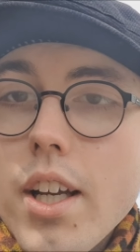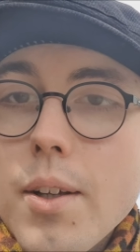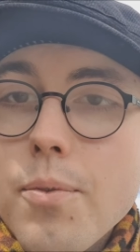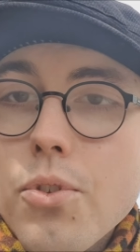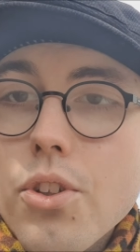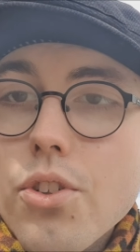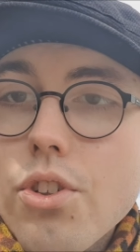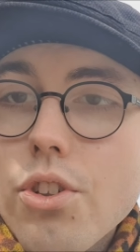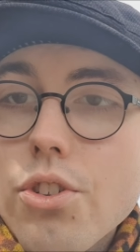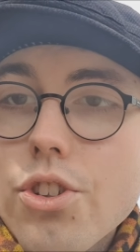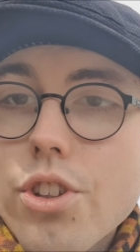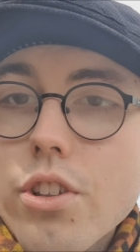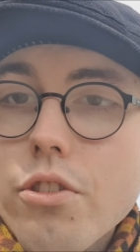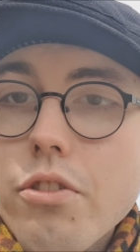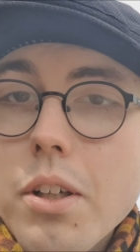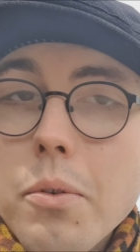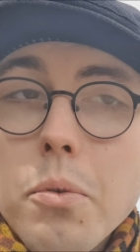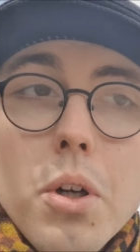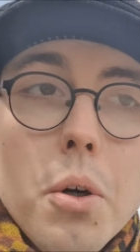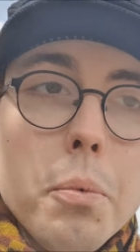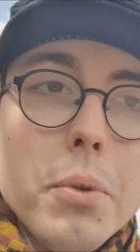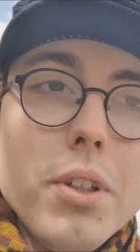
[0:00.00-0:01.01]
um, to such a
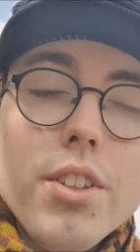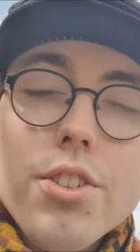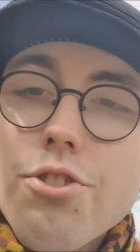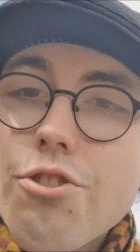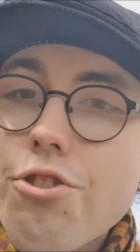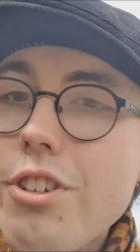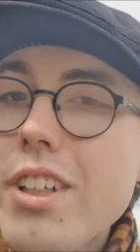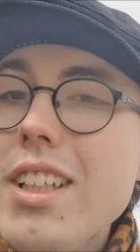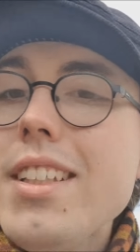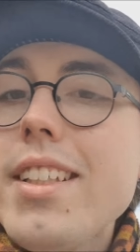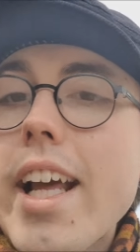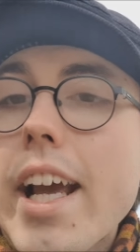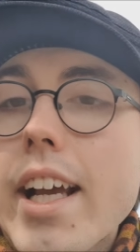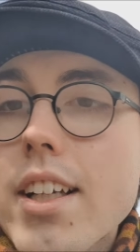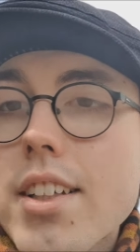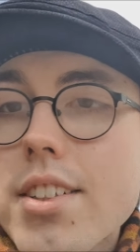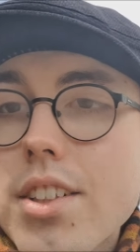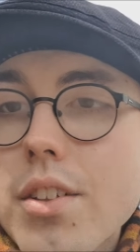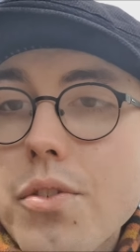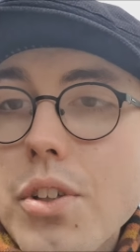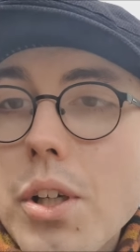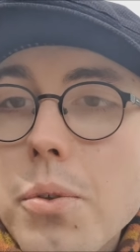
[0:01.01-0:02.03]
degree we got rid of
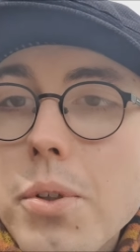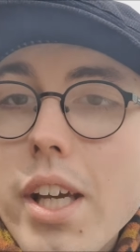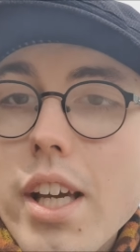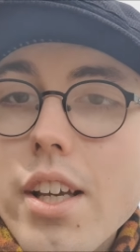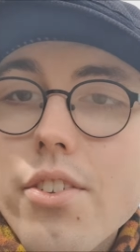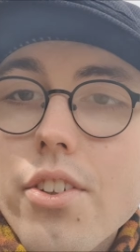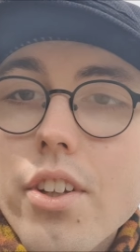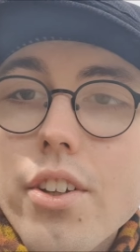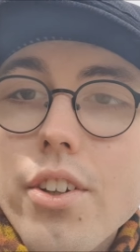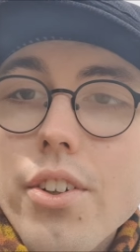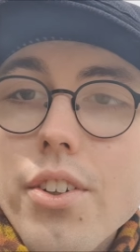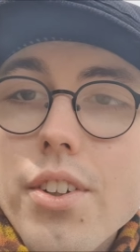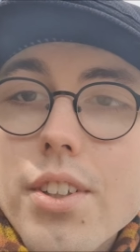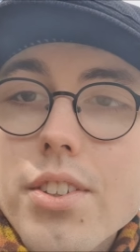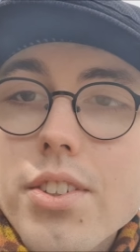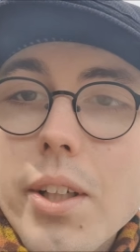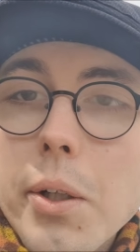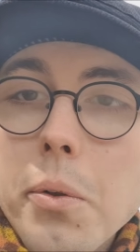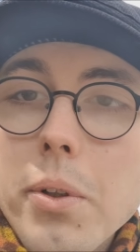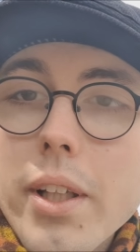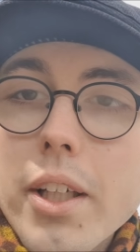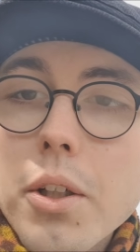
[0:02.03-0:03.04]
Streetdecks a few years ago. The
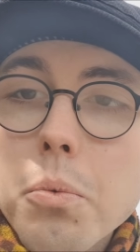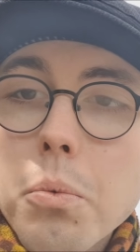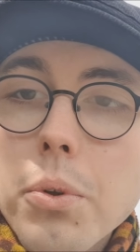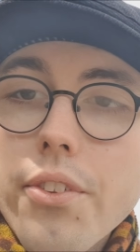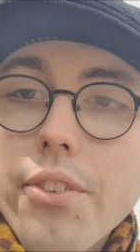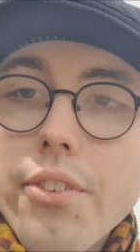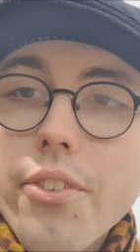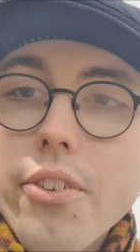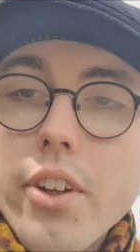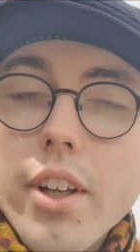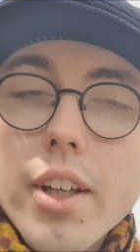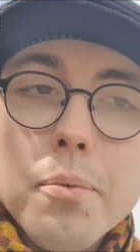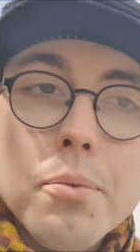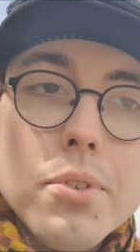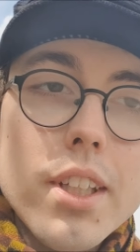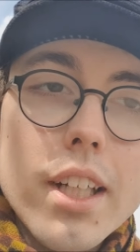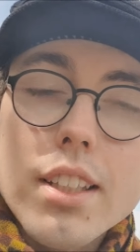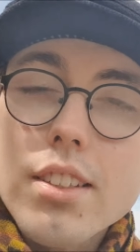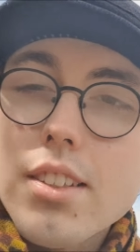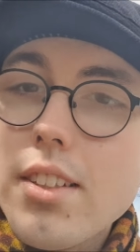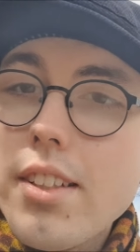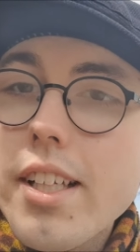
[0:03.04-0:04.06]
Steel Link ones um,
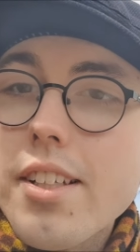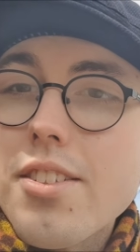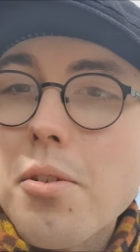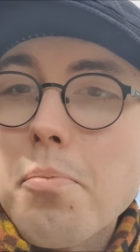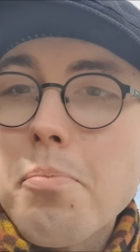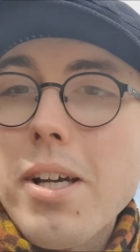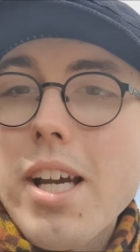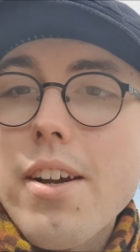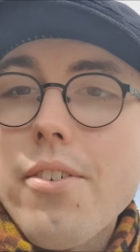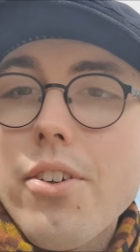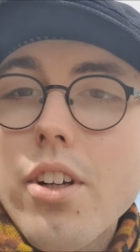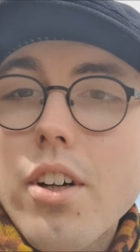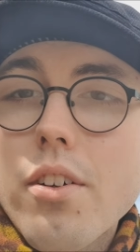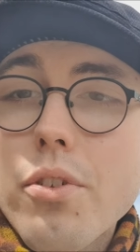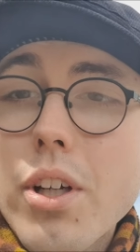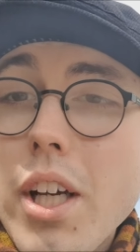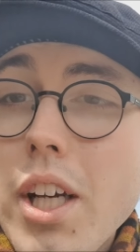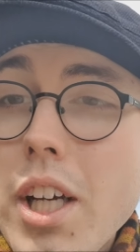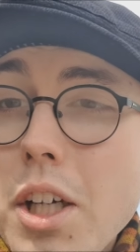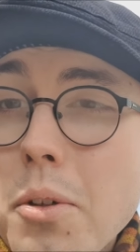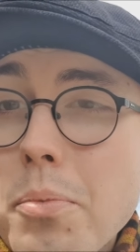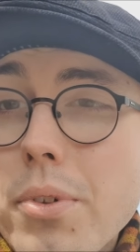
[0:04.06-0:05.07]
started disappearing
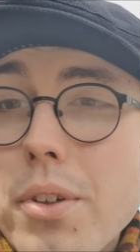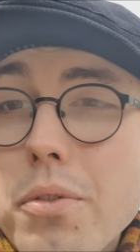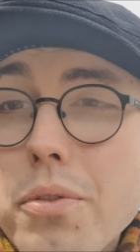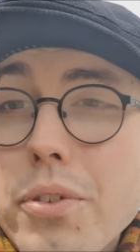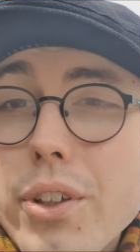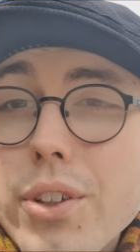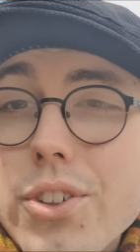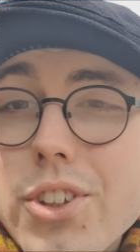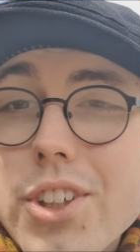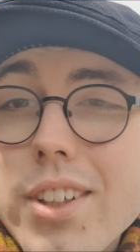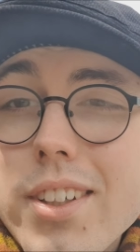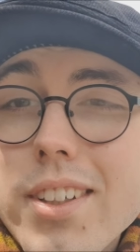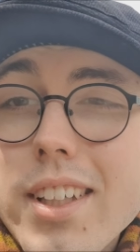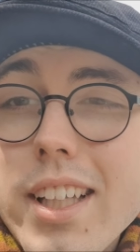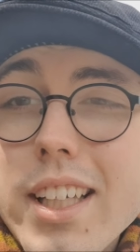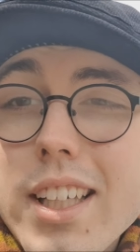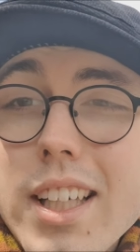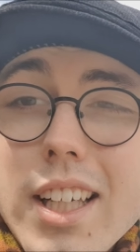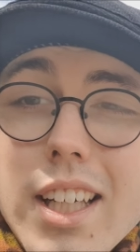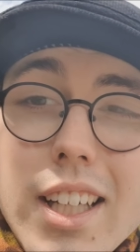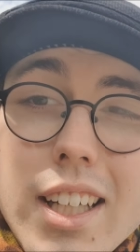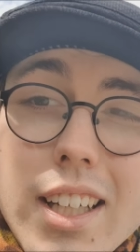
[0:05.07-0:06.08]
off, but
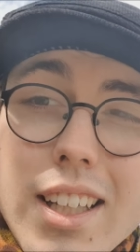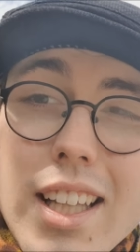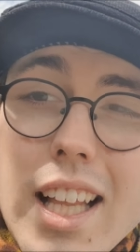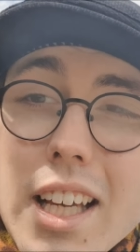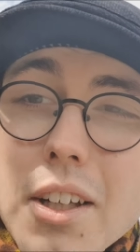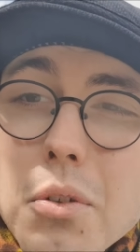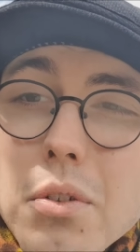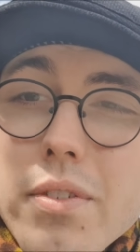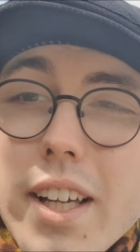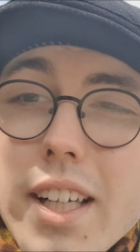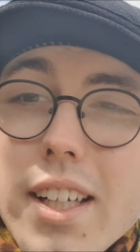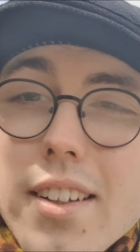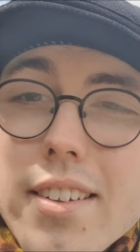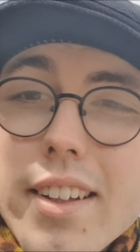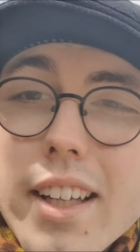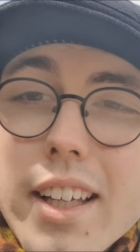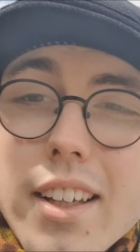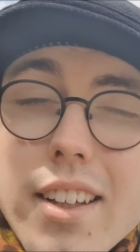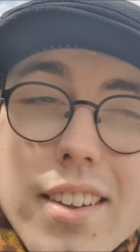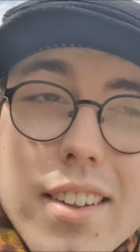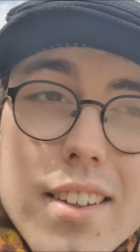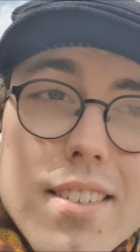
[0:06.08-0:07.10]
unfortunately, like with
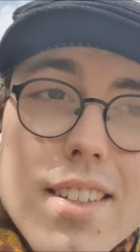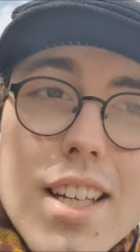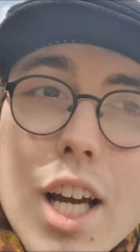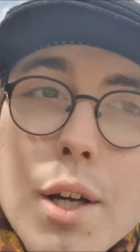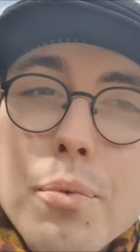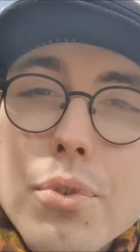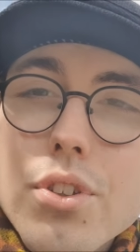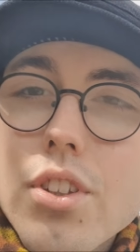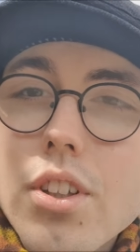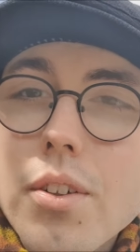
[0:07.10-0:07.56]
anything, the time